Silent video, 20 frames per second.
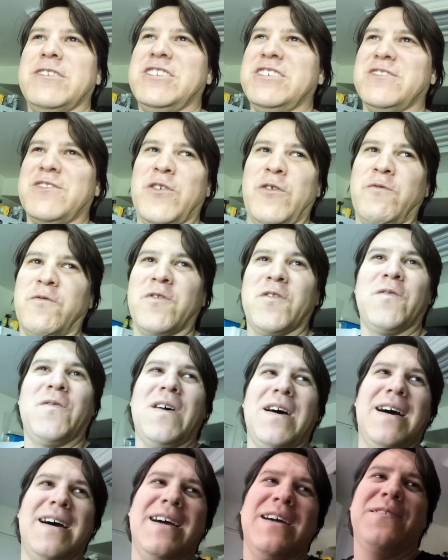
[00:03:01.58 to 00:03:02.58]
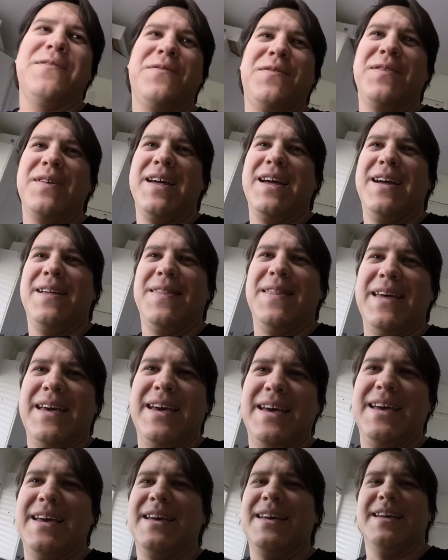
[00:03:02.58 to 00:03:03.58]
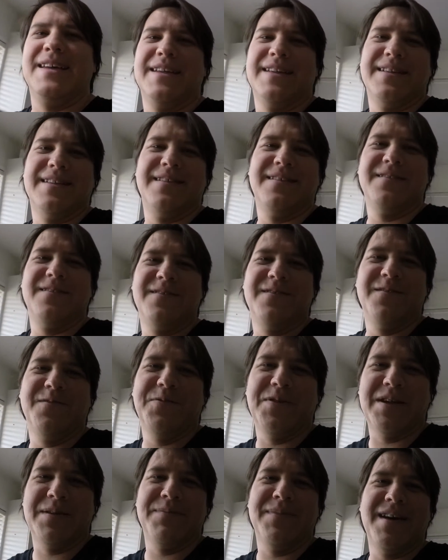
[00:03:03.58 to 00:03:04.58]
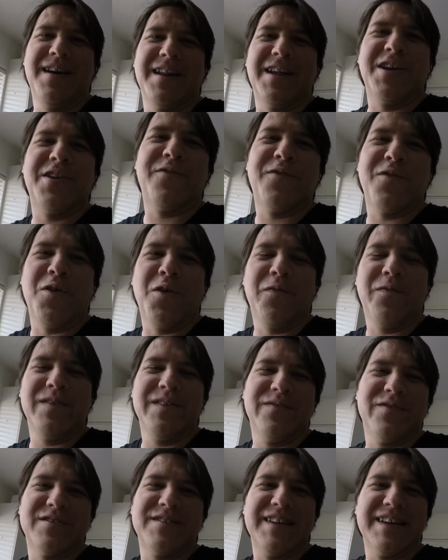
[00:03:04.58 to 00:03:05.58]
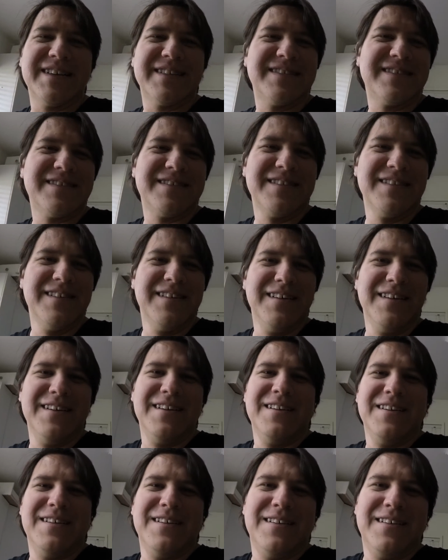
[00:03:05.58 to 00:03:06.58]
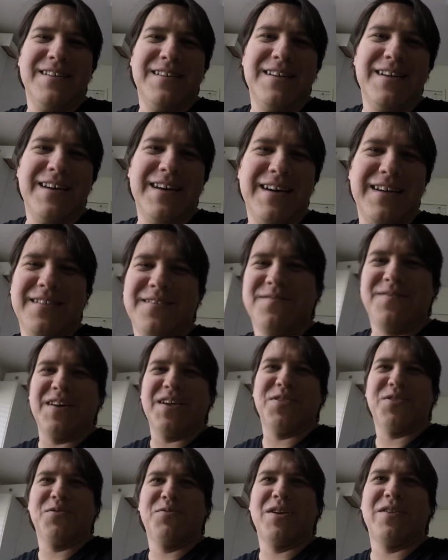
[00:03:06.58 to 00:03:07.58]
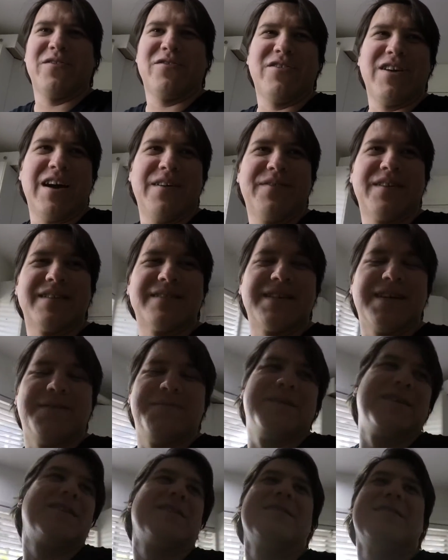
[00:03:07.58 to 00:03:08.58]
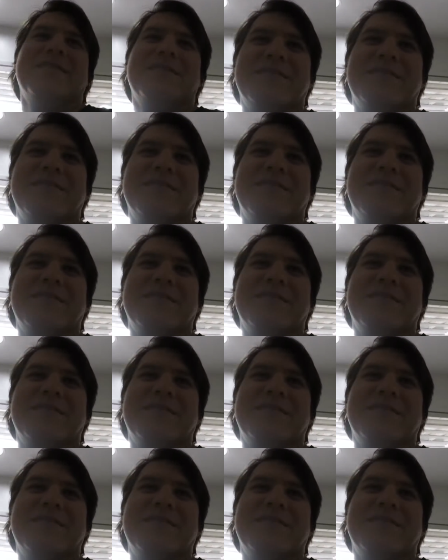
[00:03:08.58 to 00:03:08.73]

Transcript: she's home for 5, and then we can be out of here for hopefully for 6 and fight through whatever traffic is coming.